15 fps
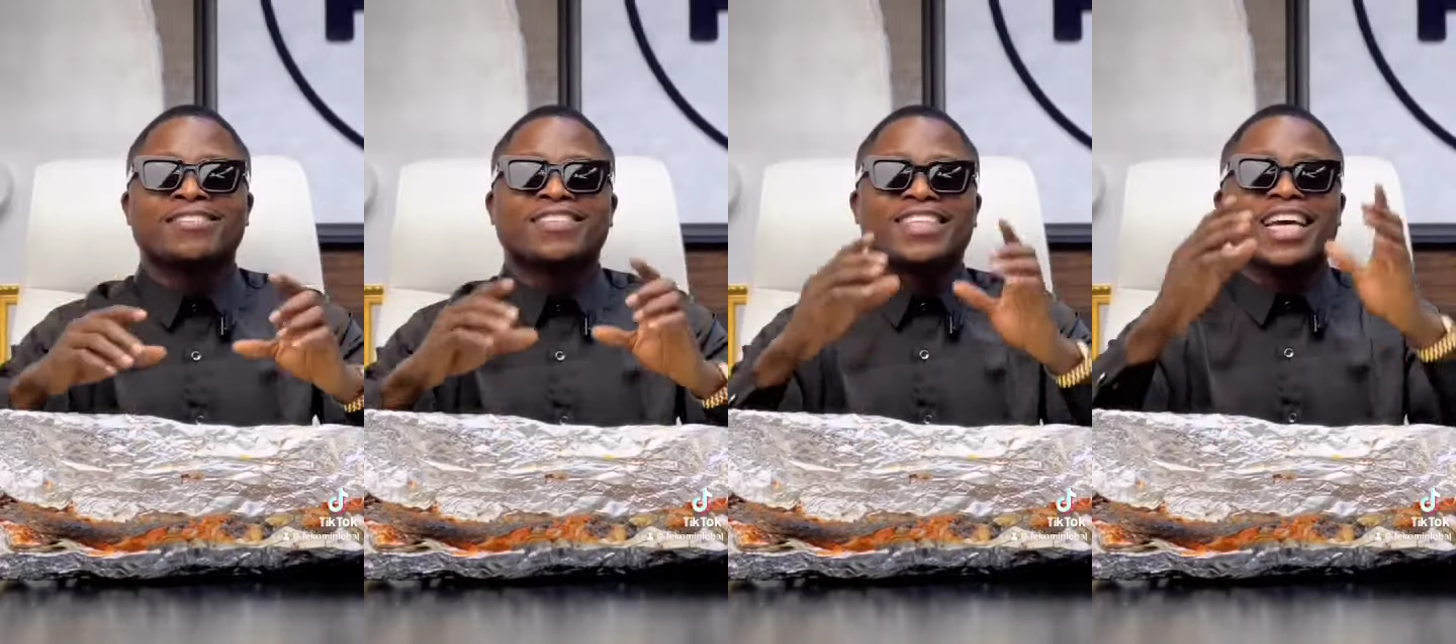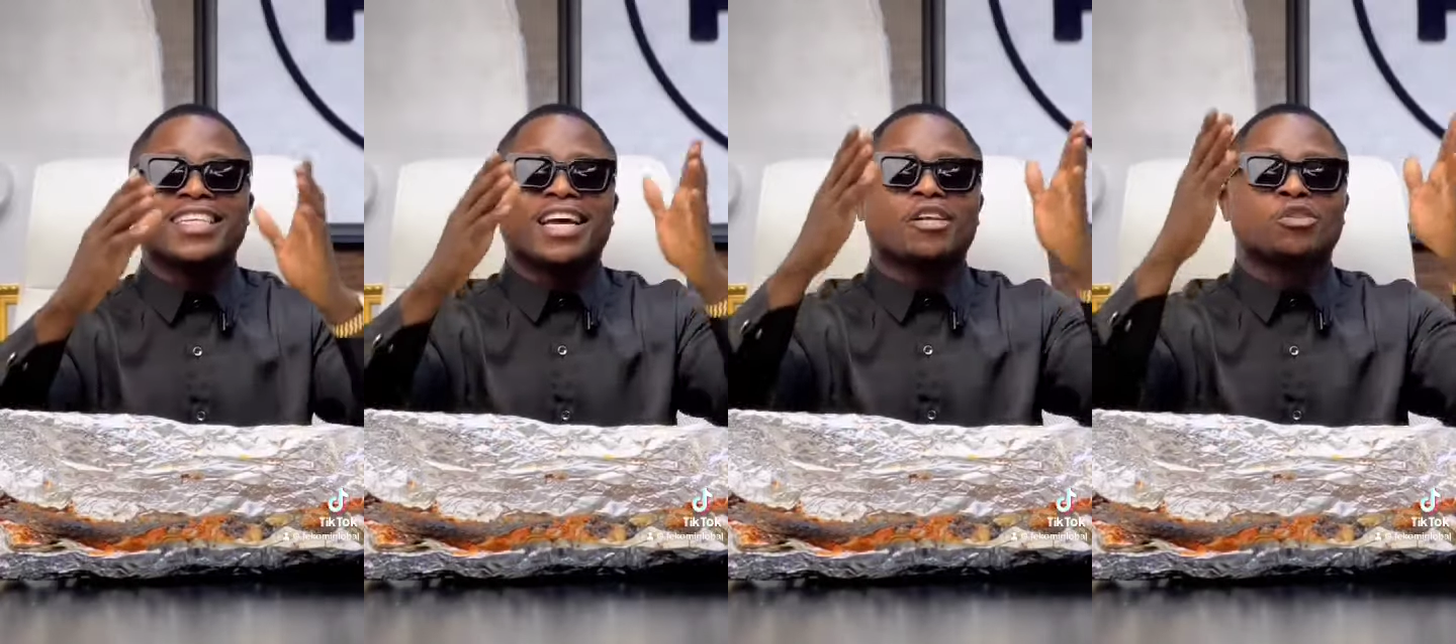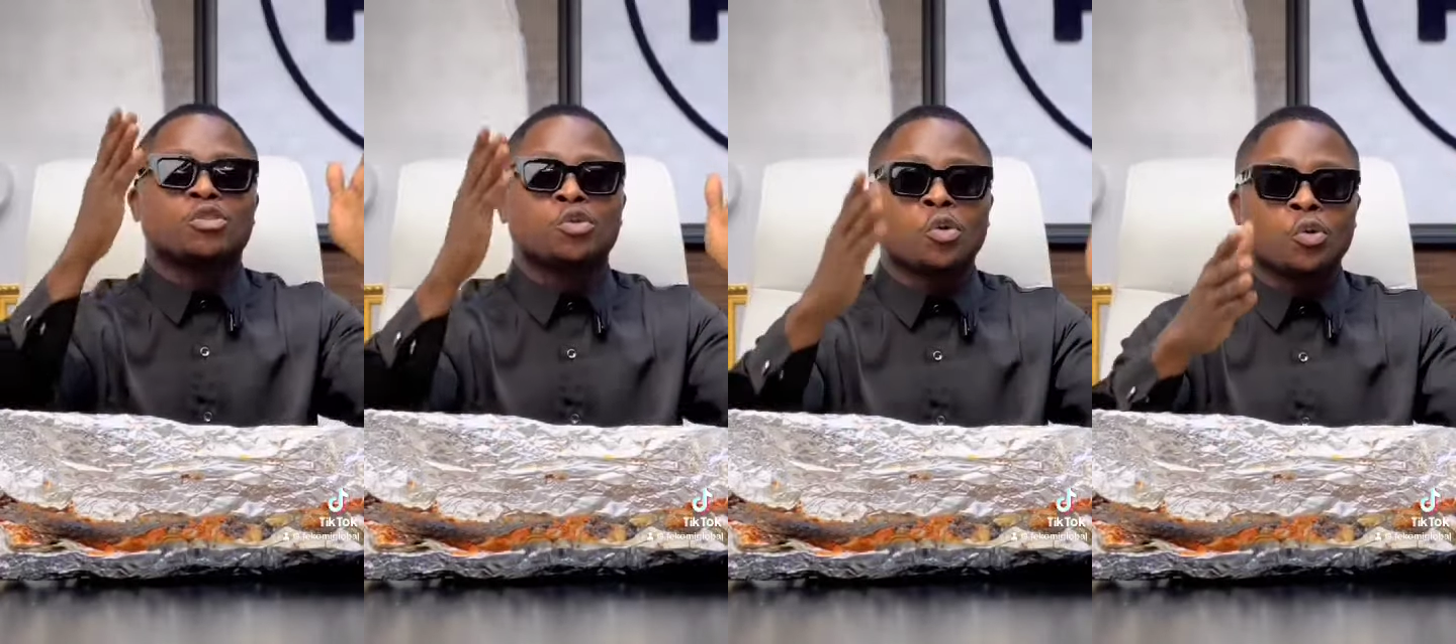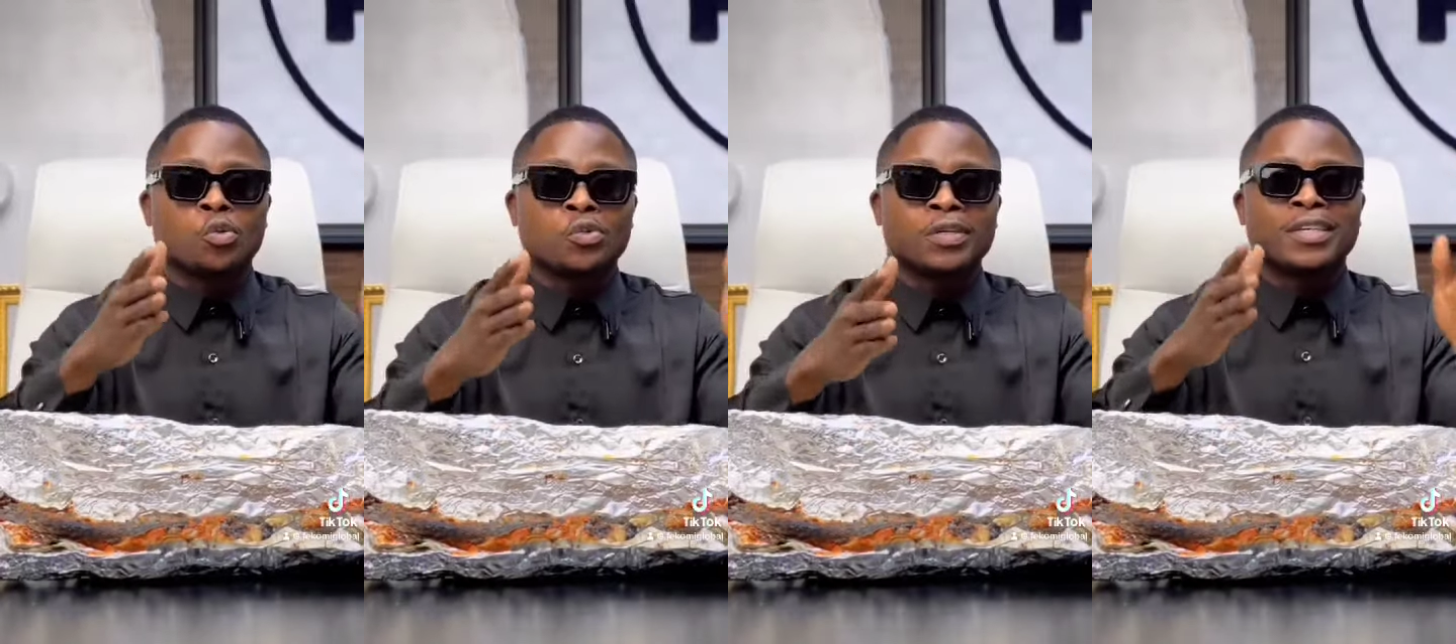and research has
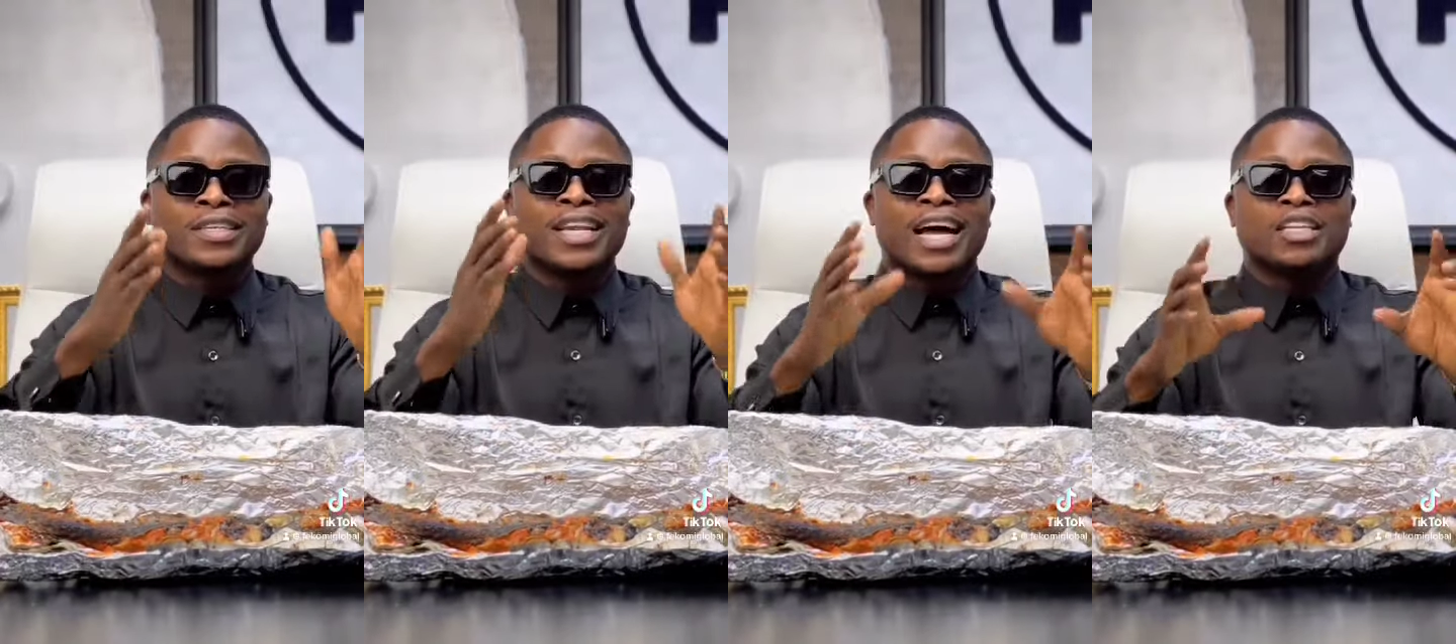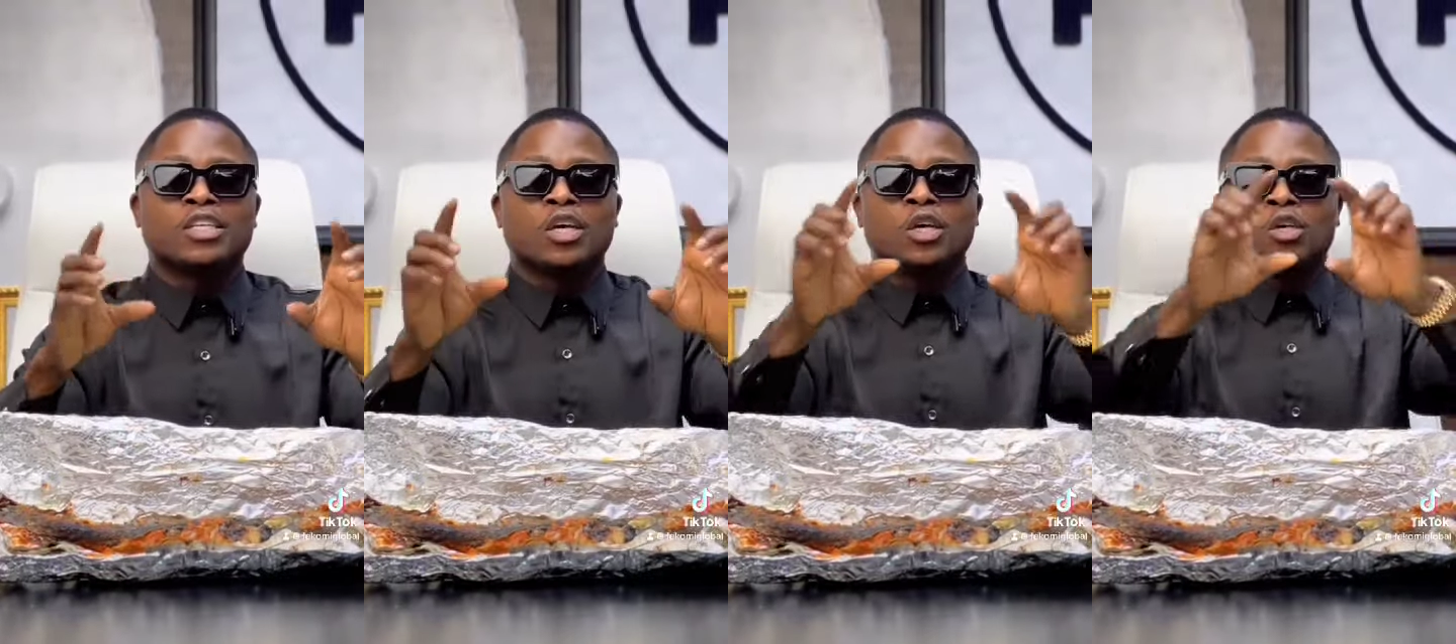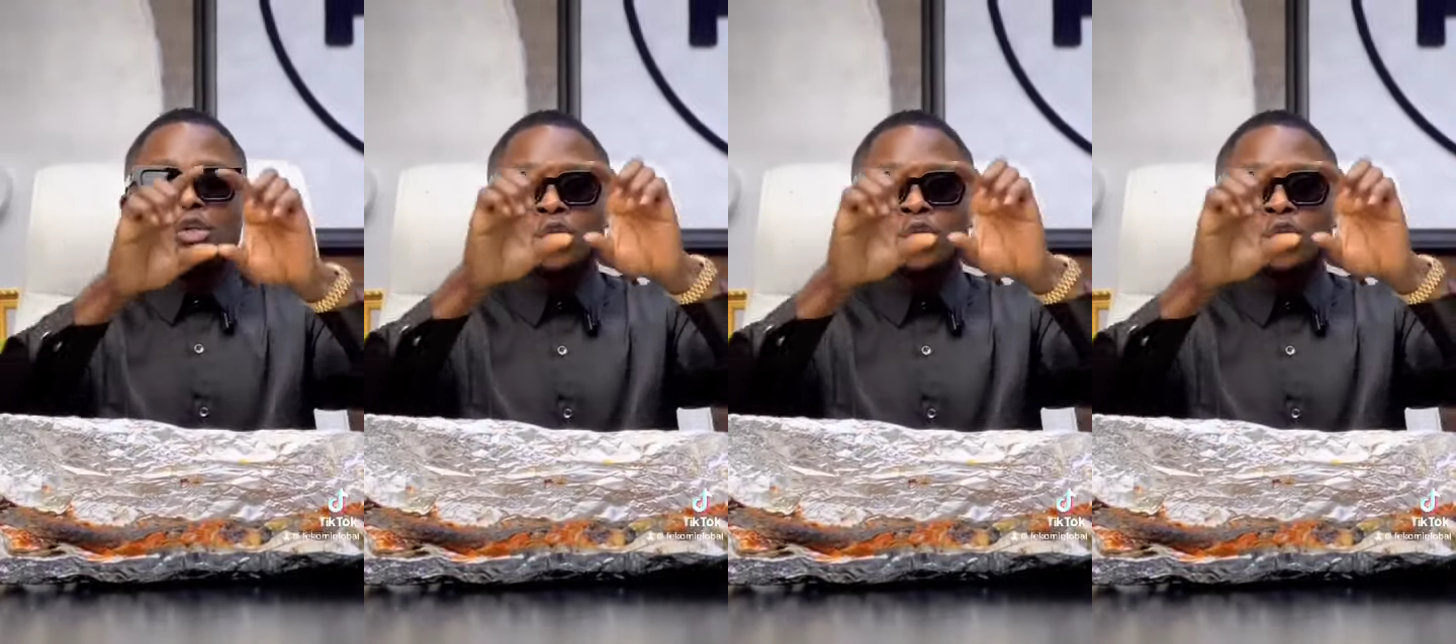shown that